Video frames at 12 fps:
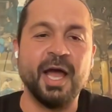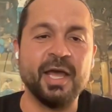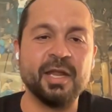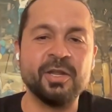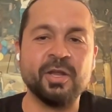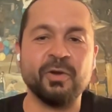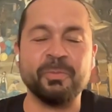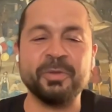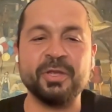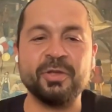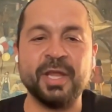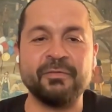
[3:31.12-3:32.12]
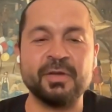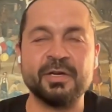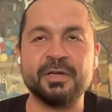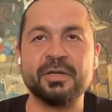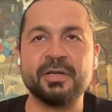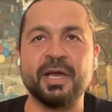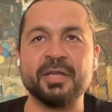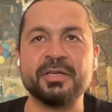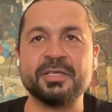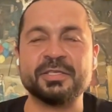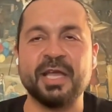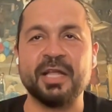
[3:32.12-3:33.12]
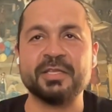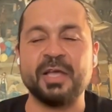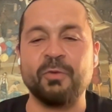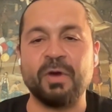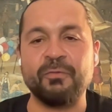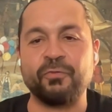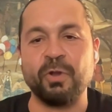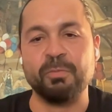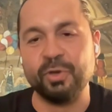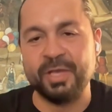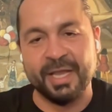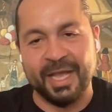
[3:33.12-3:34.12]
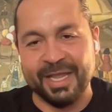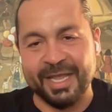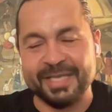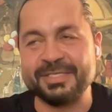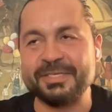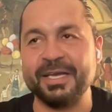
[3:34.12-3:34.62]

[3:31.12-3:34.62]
I don't know. I mean, you never understand someone from looking, I guess.